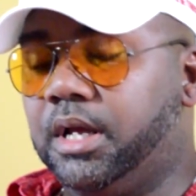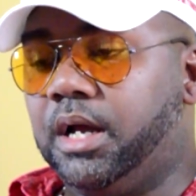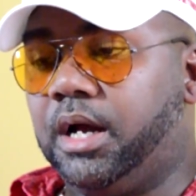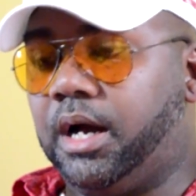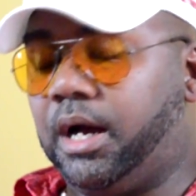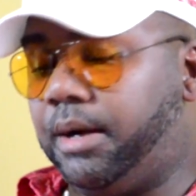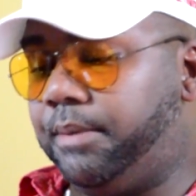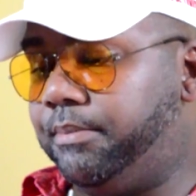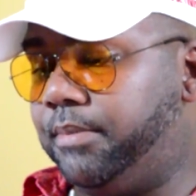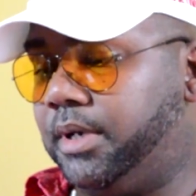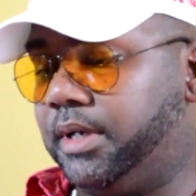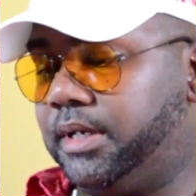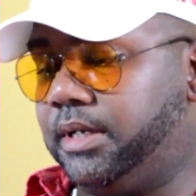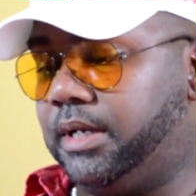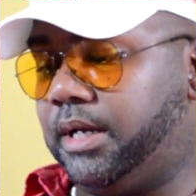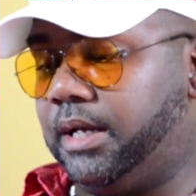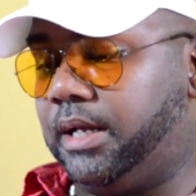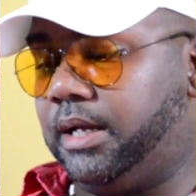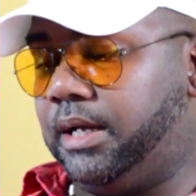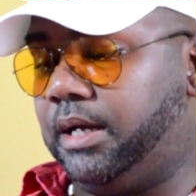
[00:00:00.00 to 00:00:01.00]
Uh, but
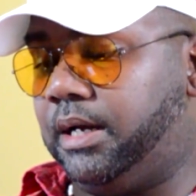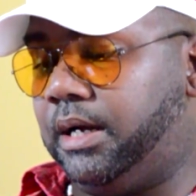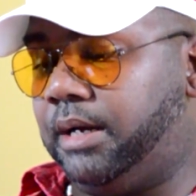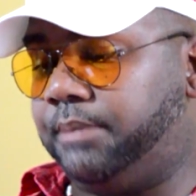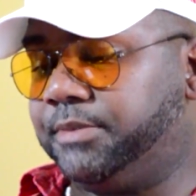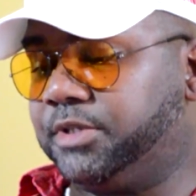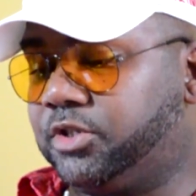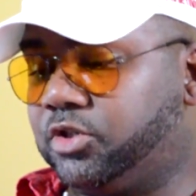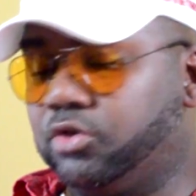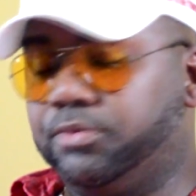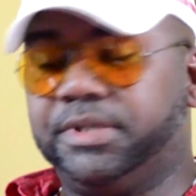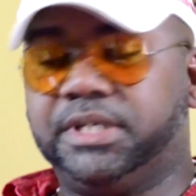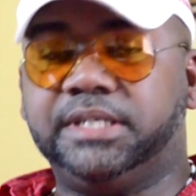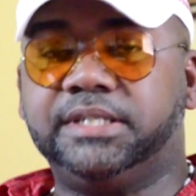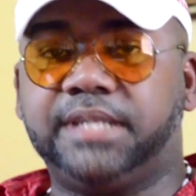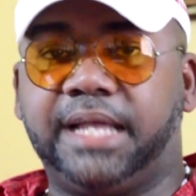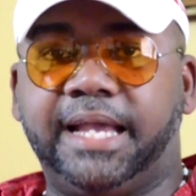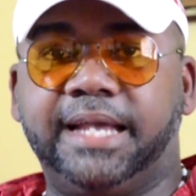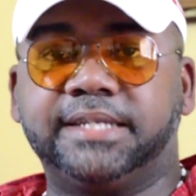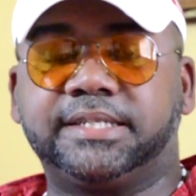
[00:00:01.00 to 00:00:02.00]
uh, I'm assuming
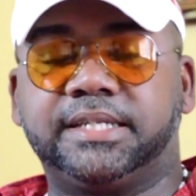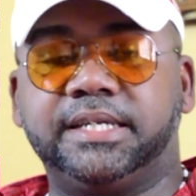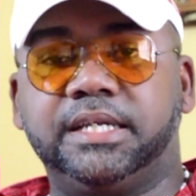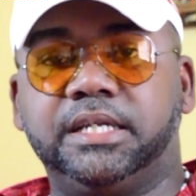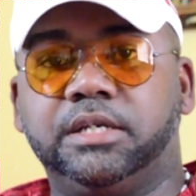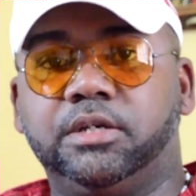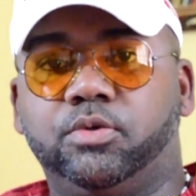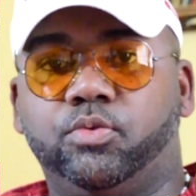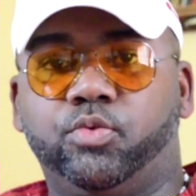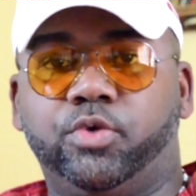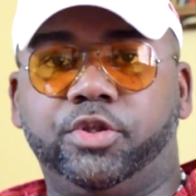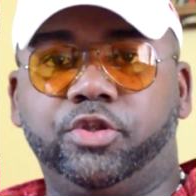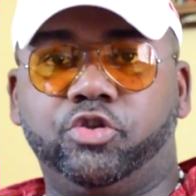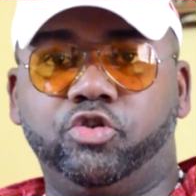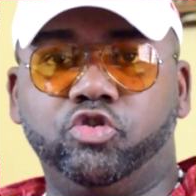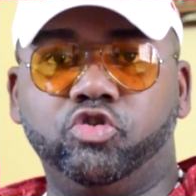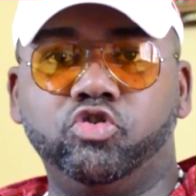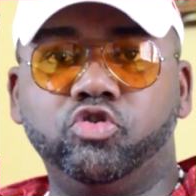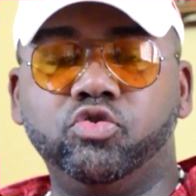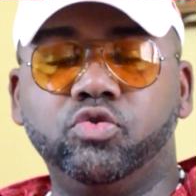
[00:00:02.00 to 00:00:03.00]
he's asking when
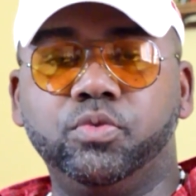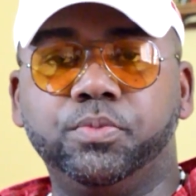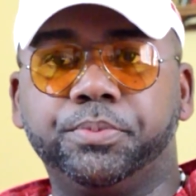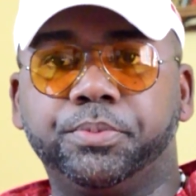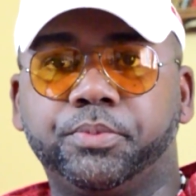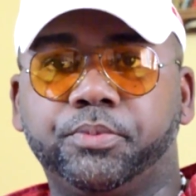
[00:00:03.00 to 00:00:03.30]
you